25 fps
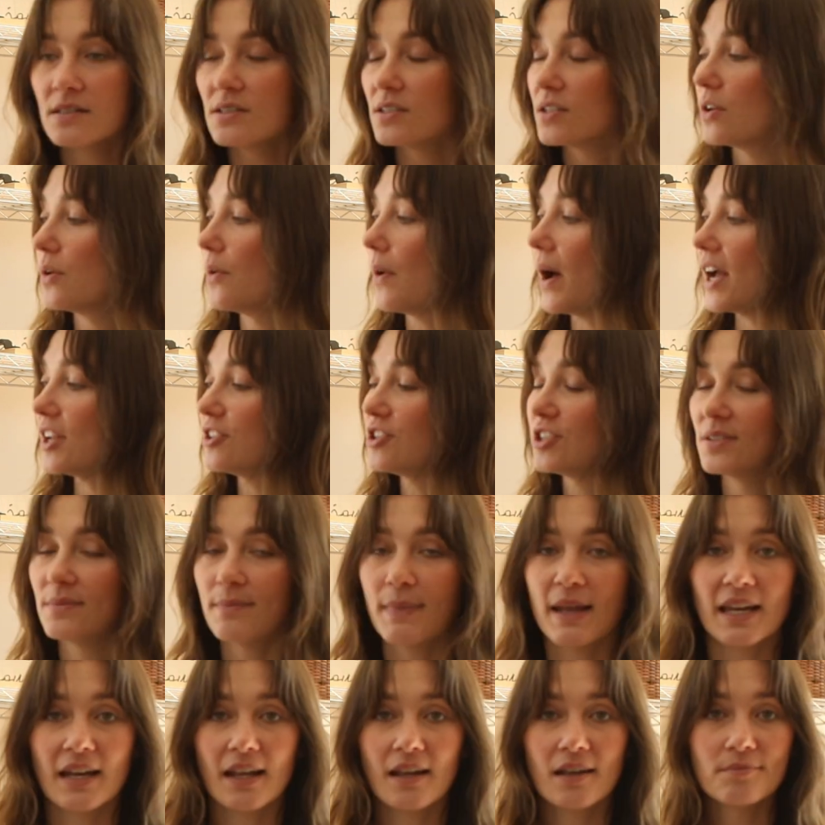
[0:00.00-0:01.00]
so I just
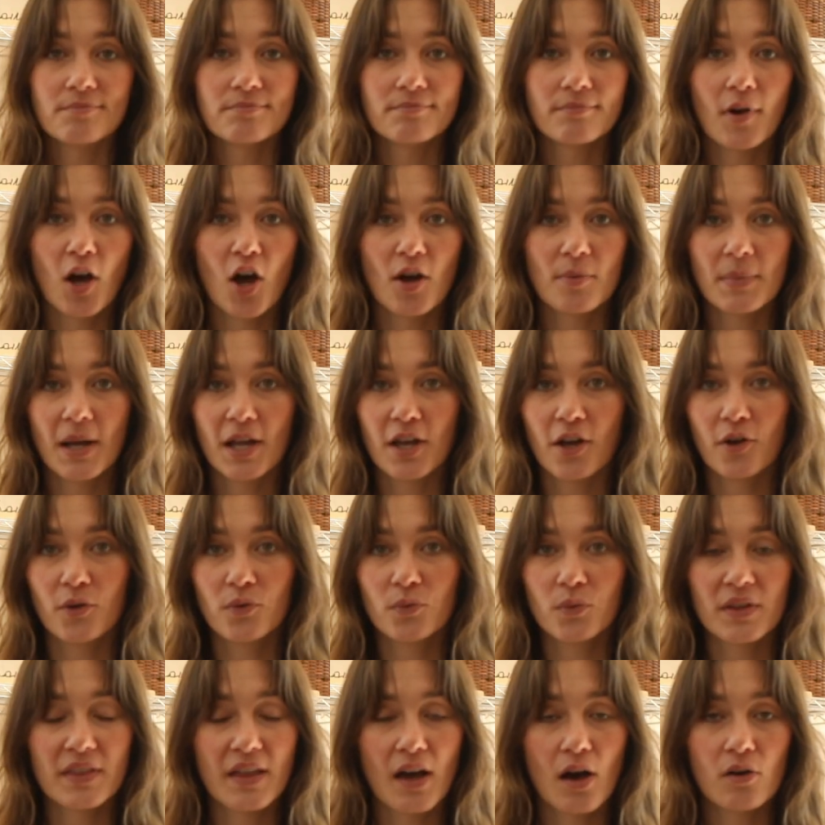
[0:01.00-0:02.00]
made it on my own
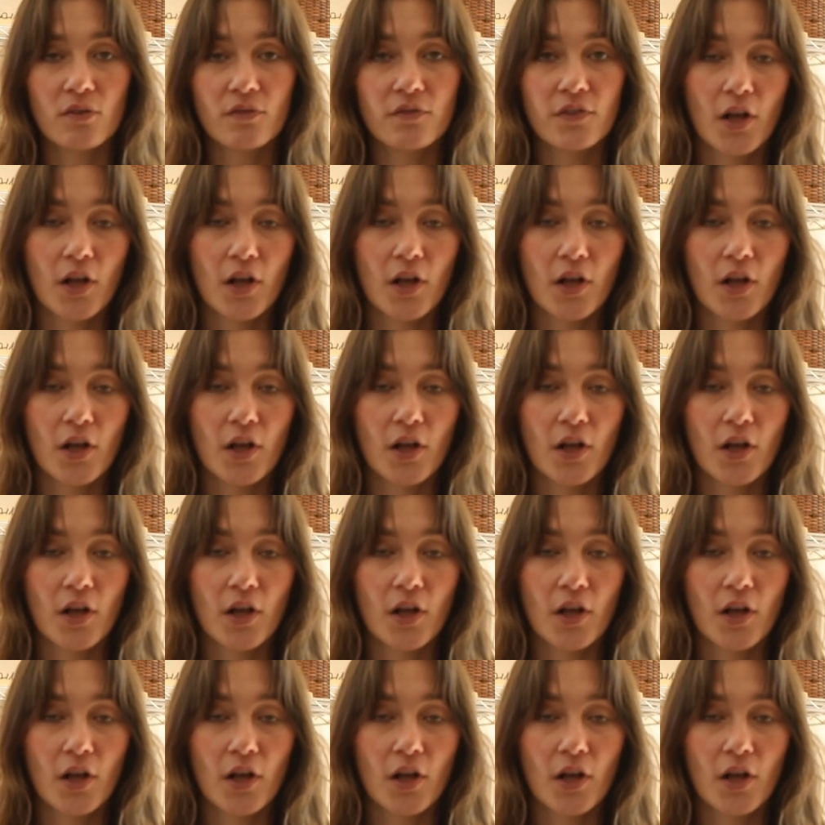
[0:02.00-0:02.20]
without